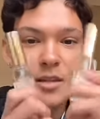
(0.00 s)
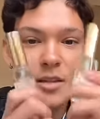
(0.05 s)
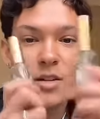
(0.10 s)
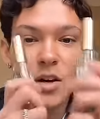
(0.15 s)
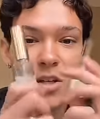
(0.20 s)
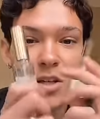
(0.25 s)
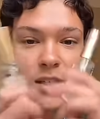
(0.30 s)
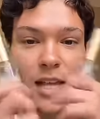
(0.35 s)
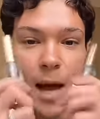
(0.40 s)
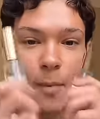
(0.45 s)

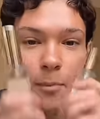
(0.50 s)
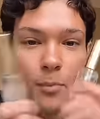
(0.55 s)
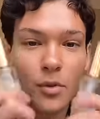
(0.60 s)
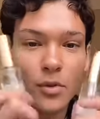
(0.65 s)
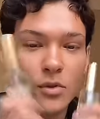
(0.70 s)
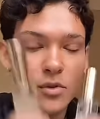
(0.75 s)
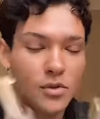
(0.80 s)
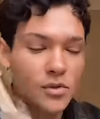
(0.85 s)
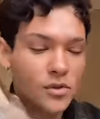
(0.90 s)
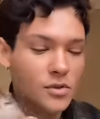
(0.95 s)
These are
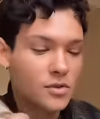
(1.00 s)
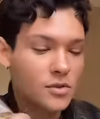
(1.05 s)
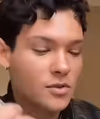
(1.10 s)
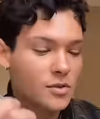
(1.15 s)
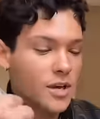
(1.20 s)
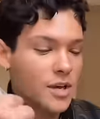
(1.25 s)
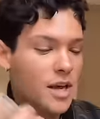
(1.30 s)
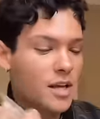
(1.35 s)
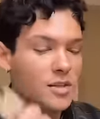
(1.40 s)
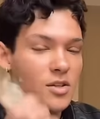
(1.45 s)

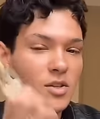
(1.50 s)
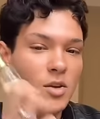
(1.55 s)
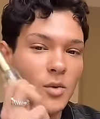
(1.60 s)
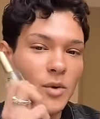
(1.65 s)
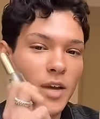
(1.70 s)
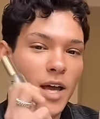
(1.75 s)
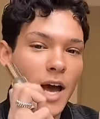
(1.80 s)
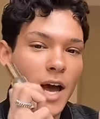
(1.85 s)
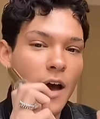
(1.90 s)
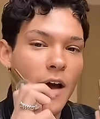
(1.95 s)
samples. And
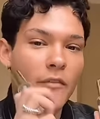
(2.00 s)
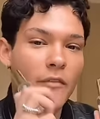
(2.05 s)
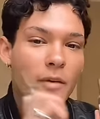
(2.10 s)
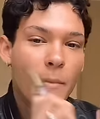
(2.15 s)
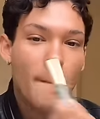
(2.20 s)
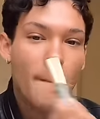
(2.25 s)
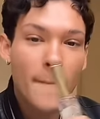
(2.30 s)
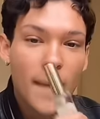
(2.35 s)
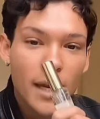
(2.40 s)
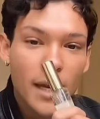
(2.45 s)
so we
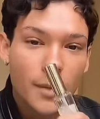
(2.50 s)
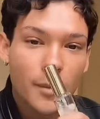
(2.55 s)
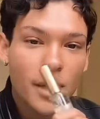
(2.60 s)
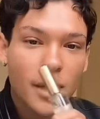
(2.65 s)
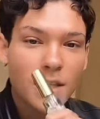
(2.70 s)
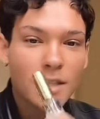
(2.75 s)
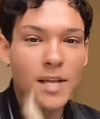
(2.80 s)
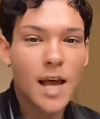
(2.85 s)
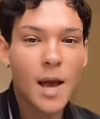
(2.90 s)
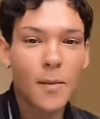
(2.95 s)
have many,
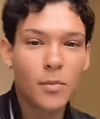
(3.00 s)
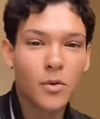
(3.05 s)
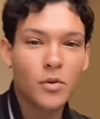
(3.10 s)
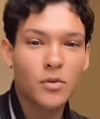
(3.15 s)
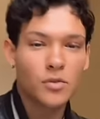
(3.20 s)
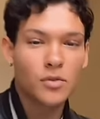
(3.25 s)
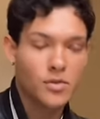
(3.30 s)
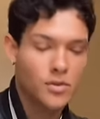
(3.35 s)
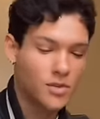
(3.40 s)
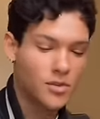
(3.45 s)
many
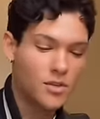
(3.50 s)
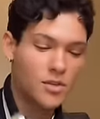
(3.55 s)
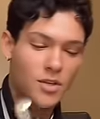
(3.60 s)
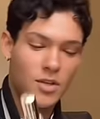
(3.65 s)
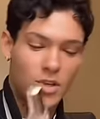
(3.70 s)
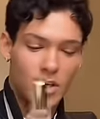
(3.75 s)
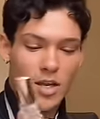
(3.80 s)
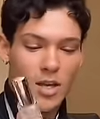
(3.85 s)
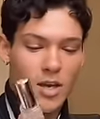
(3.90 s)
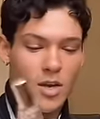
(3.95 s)
samples.
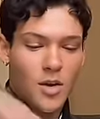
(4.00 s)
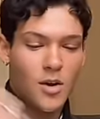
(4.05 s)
